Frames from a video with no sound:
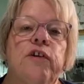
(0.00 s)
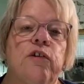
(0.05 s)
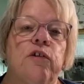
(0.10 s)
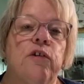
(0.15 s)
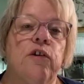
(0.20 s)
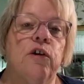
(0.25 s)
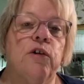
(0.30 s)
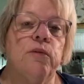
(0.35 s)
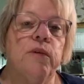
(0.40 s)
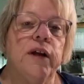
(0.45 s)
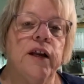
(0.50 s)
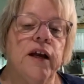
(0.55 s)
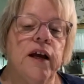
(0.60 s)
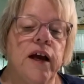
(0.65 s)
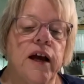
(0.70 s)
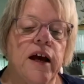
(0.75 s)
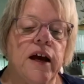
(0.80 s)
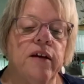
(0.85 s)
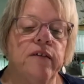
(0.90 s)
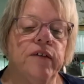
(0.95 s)
don't already
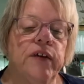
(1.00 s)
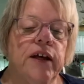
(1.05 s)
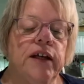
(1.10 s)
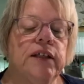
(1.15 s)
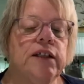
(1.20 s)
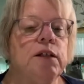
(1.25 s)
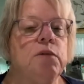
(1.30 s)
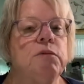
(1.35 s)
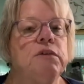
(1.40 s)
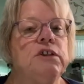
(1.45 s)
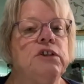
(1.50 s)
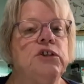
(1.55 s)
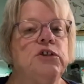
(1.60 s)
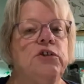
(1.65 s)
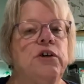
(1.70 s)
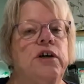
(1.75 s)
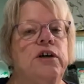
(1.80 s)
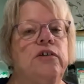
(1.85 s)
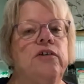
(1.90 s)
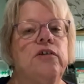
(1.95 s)
have a
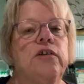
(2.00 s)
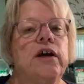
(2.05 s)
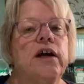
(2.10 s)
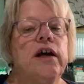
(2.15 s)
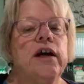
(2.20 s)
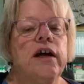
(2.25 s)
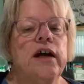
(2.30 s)
demonstrator